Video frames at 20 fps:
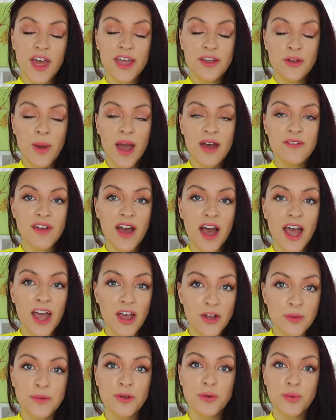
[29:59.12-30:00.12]
there you have it. I
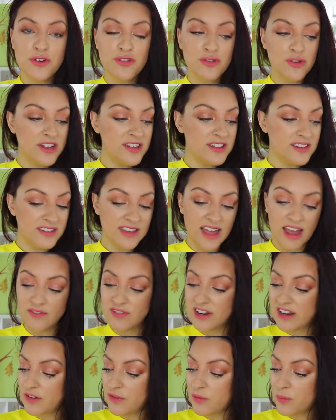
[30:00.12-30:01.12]
hope you enjoyed this get
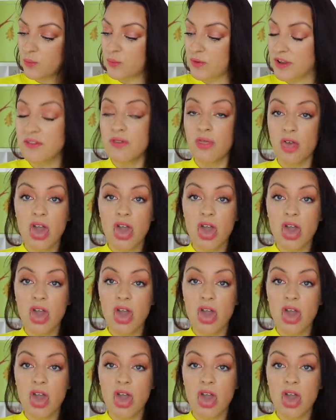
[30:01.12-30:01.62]
ready with...